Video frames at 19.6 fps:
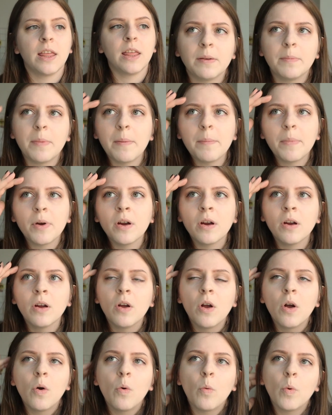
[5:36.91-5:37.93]
I remember
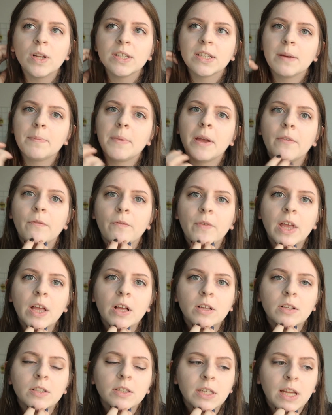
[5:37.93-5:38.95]
one time I
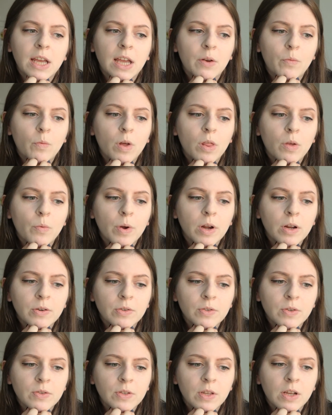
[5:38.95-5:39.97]
failed and one of the
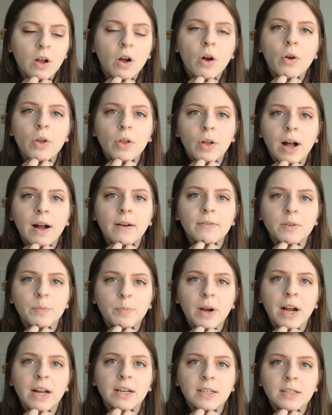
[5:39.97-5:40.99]
workers was like, oh, you'll have to
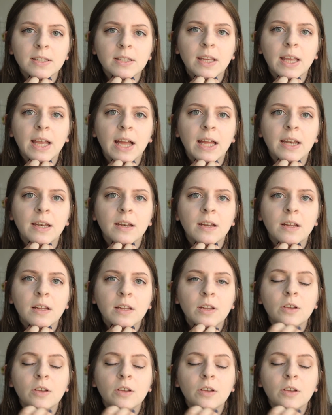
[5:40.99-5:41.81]
practice again.